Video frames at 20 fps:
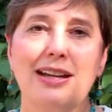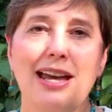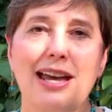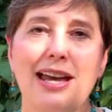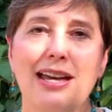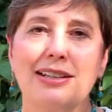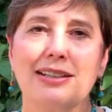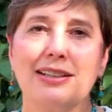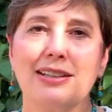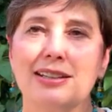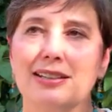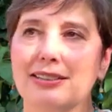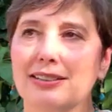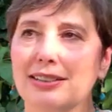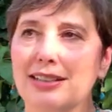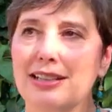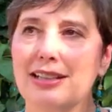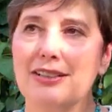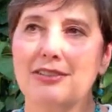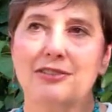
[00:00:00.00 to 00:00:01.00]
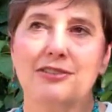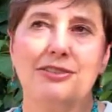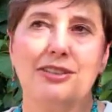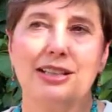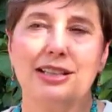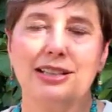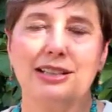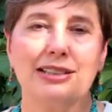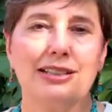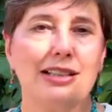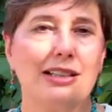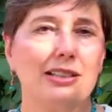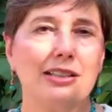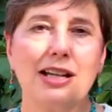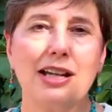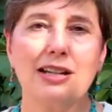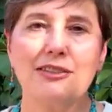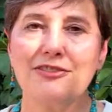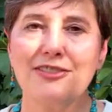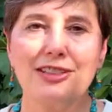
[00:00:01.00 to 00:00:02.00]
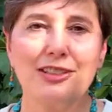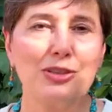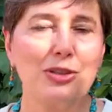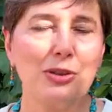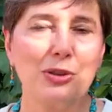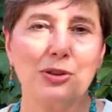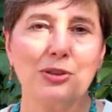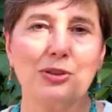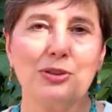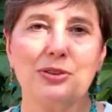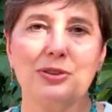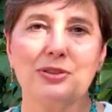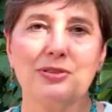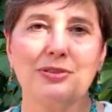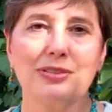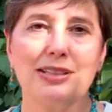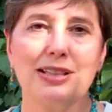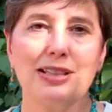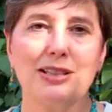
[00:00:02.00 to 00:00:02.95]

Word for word: and live in life eternal.